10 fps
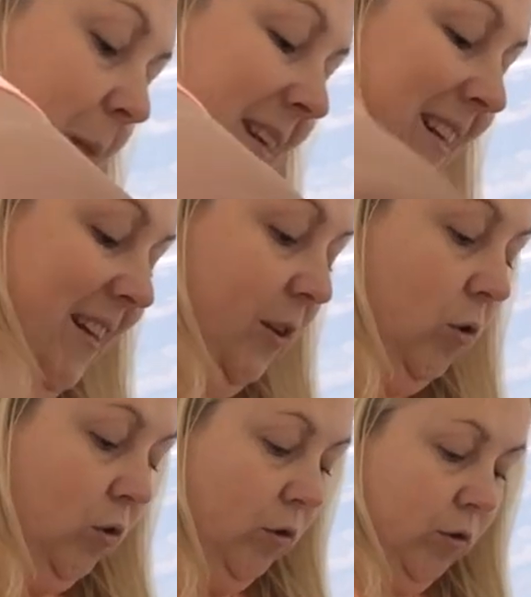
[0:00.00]
Especially in the
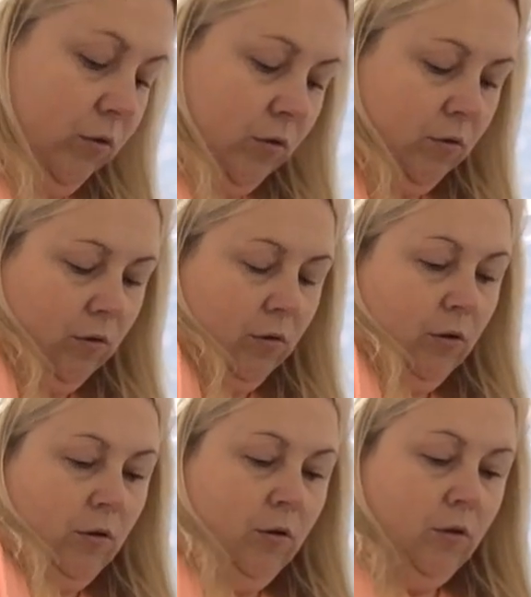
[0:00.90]
corners,
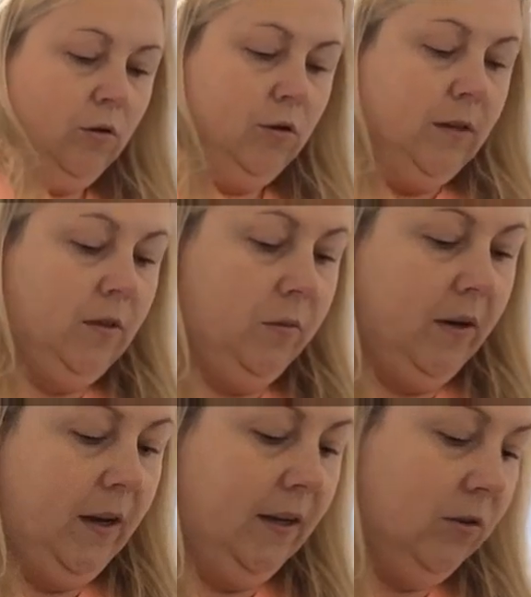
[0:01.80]
because that's where
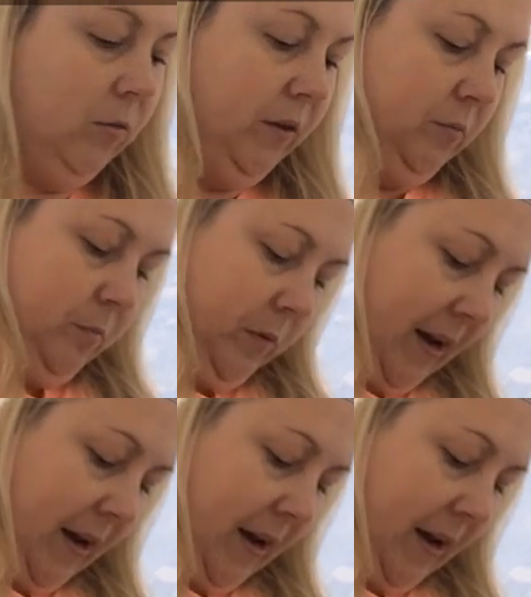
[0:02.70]
cakes always